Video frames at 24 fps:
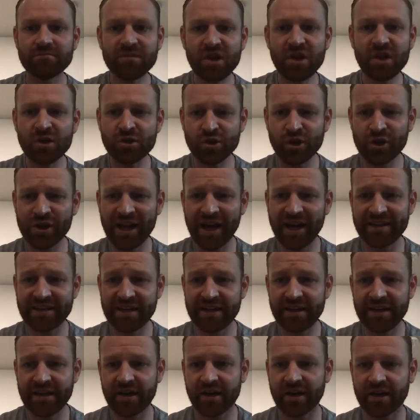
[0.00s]
So the
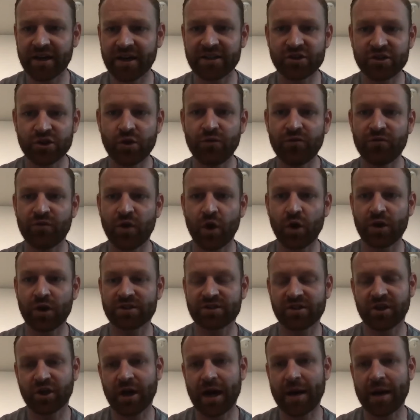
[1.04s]
idea here is you focus
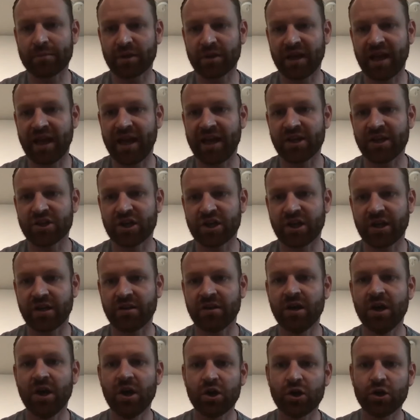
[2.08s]
on your application,
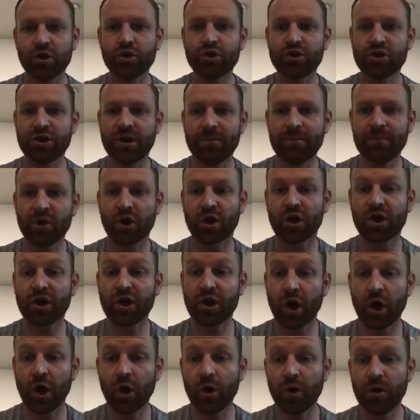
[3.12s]
you ship your
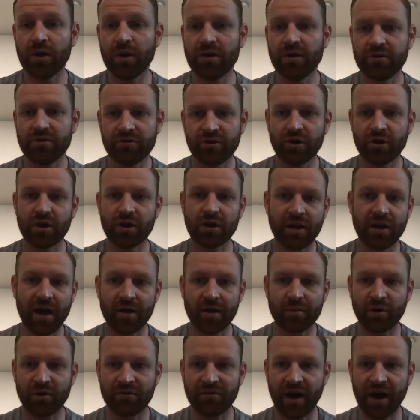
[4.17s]
code to the
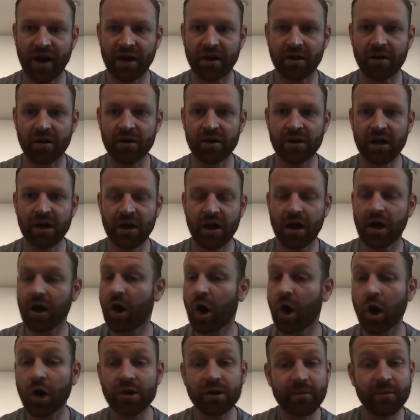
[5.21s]
cloud provider.
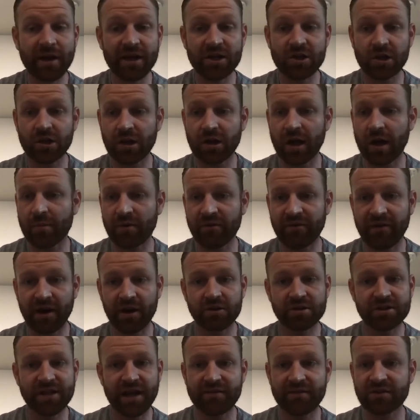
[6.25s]
All the major cloud
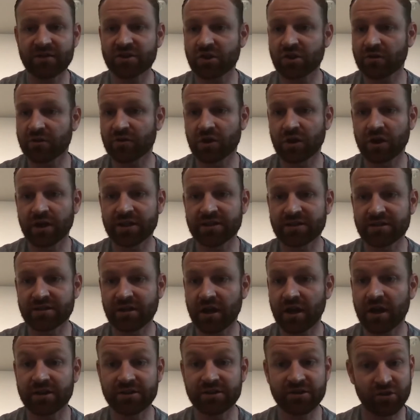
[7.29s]
providers have a serverless
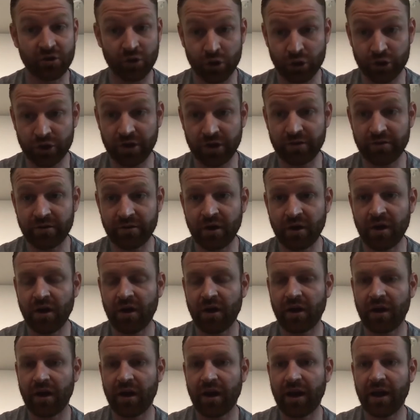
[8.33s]
solution,
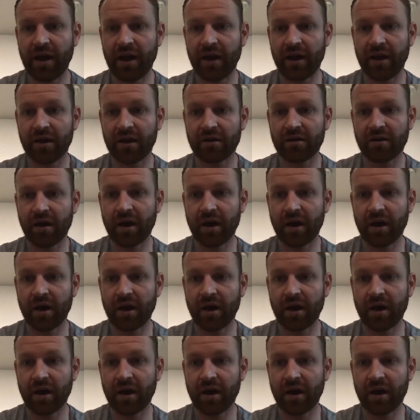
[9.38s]
and